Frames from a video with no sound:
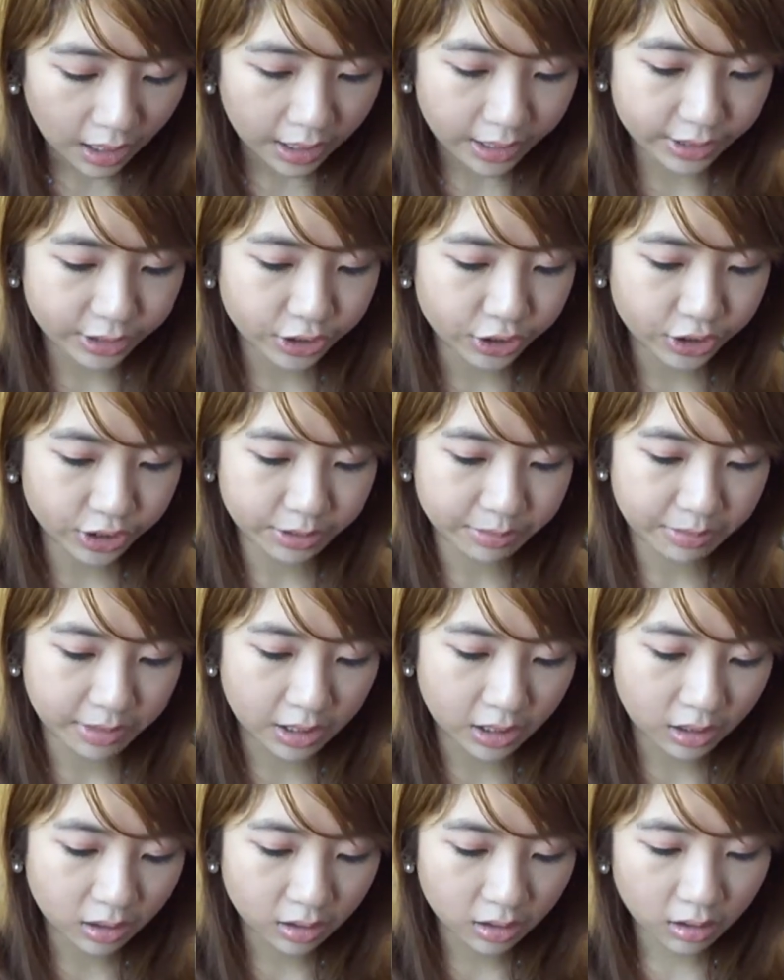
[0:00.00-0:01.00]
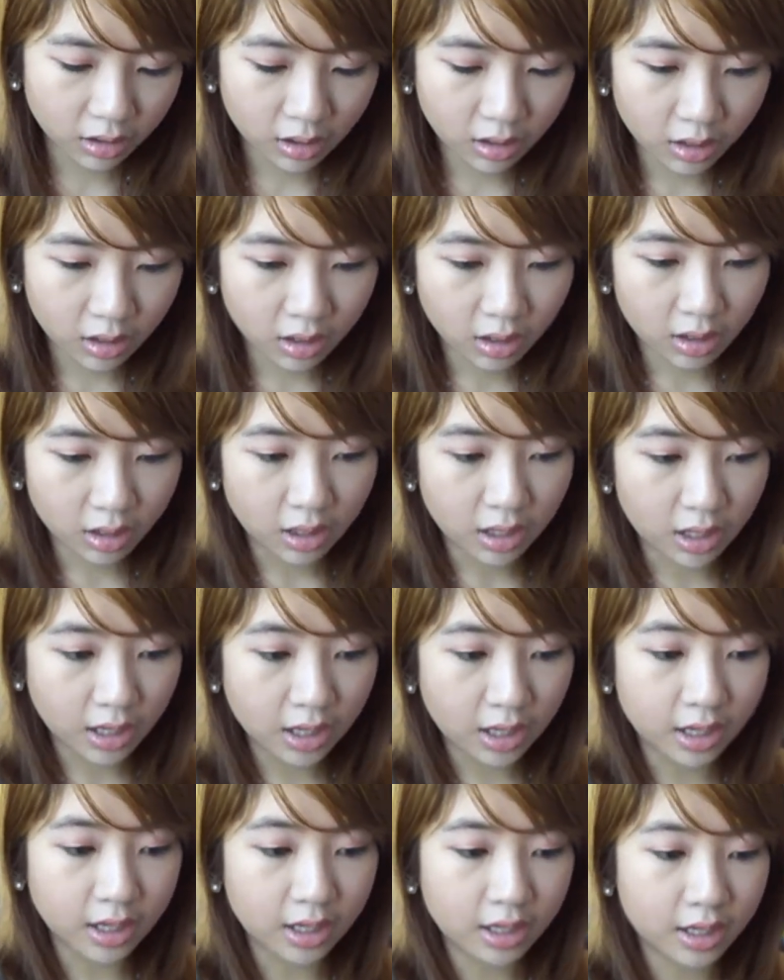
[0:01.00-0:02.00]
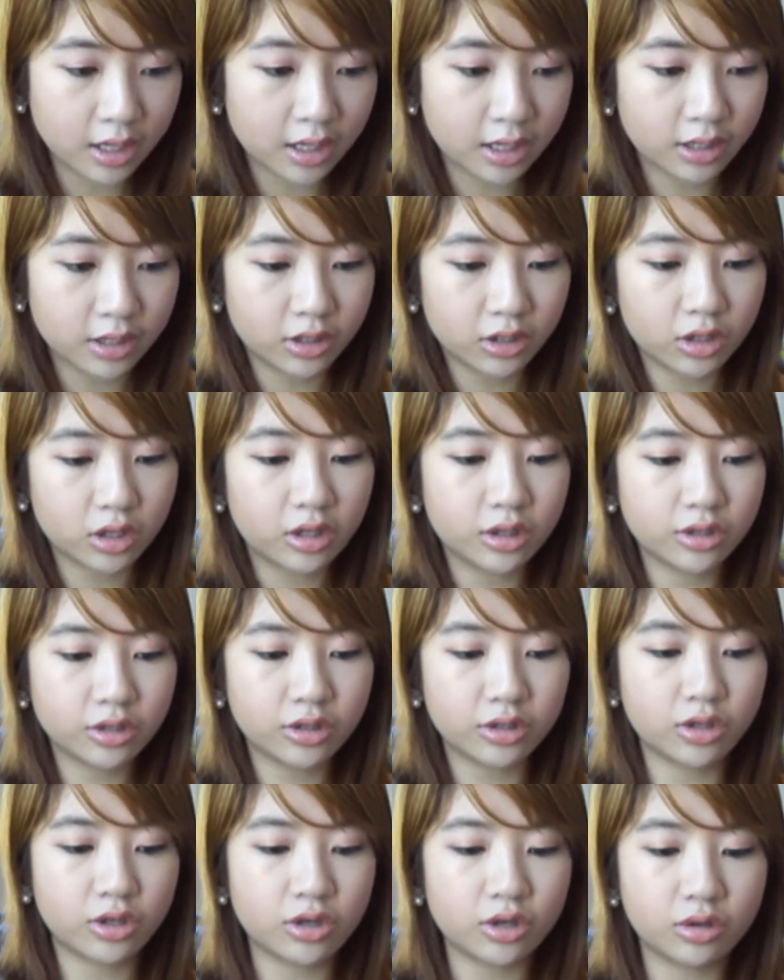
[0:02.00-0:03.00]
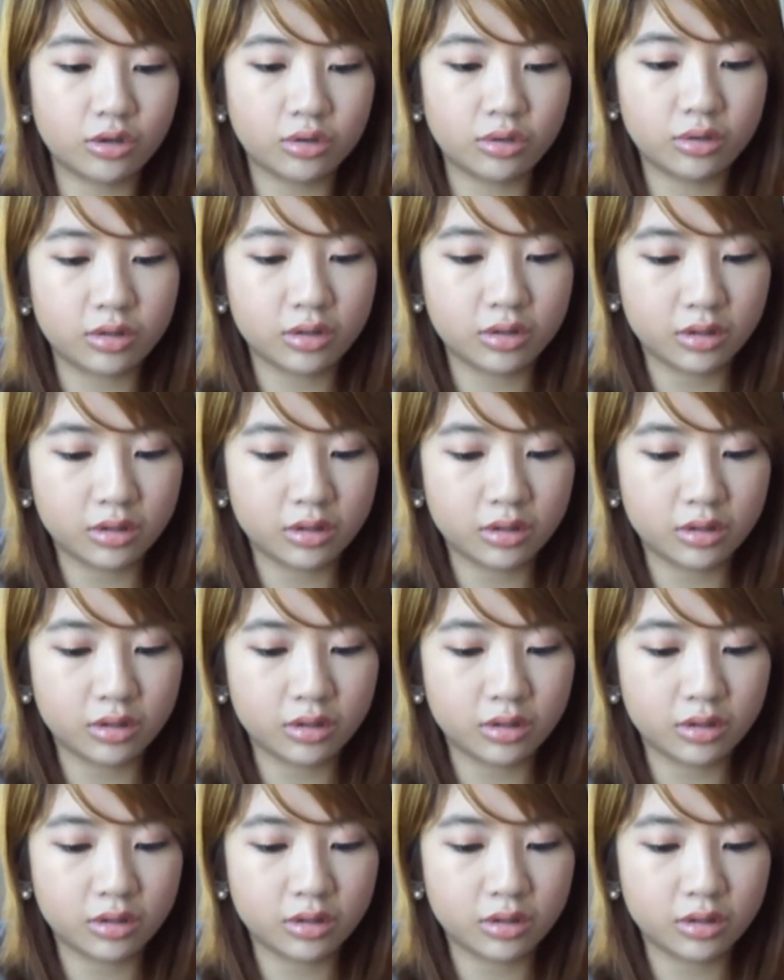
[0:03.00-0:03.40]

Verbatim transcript: it's just me and also